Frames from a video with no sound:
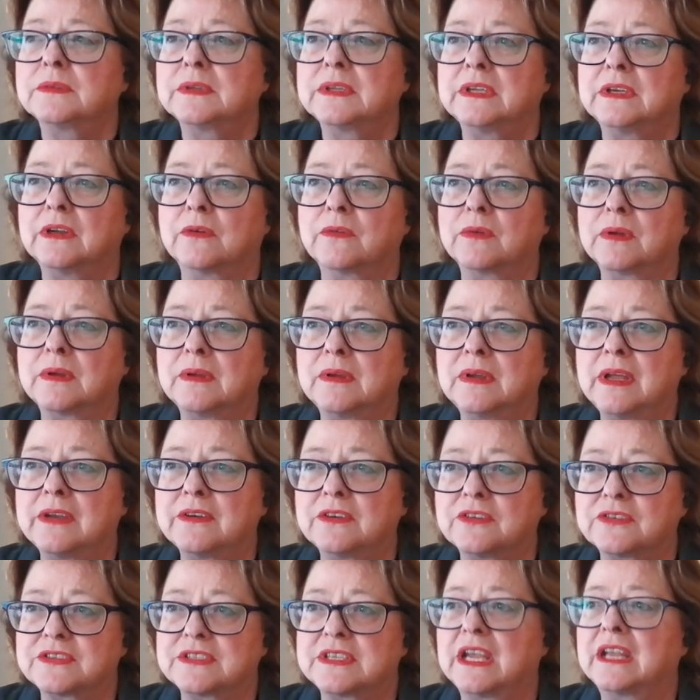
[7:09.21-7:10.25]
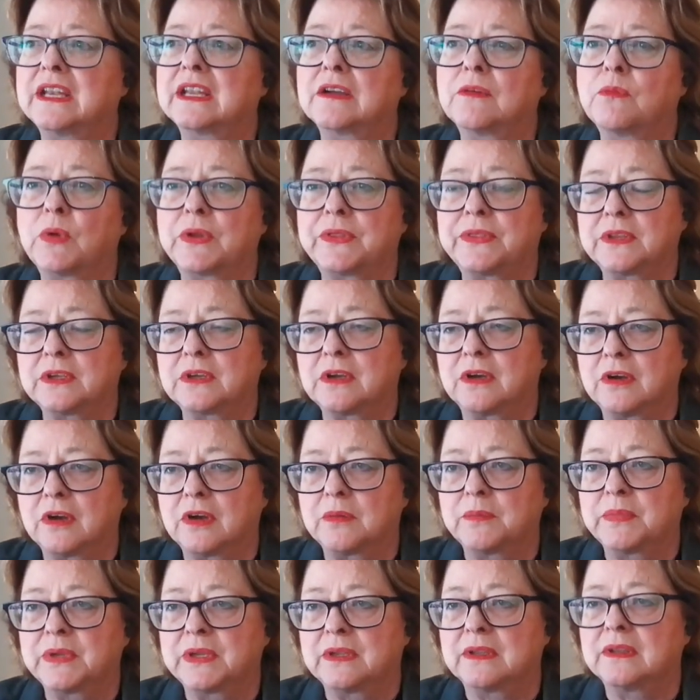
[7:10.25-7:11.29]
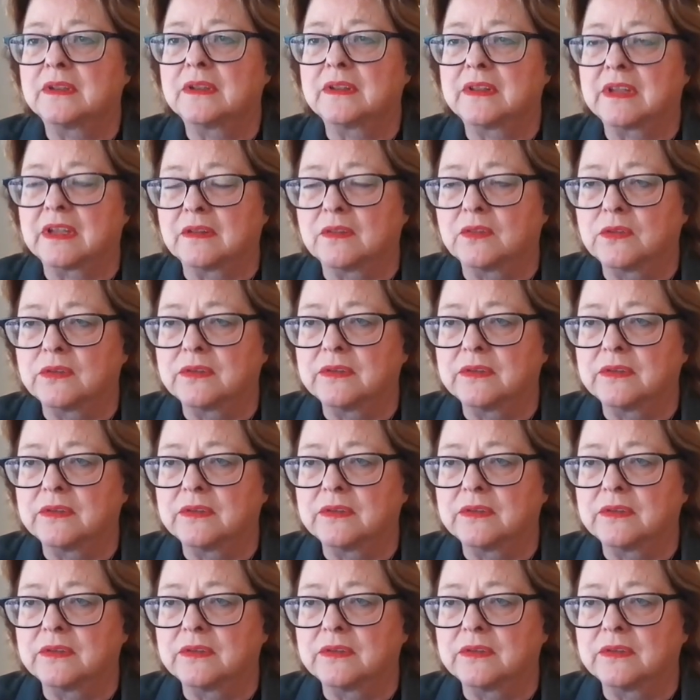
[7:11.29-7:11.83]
you know understanding of what the carbon the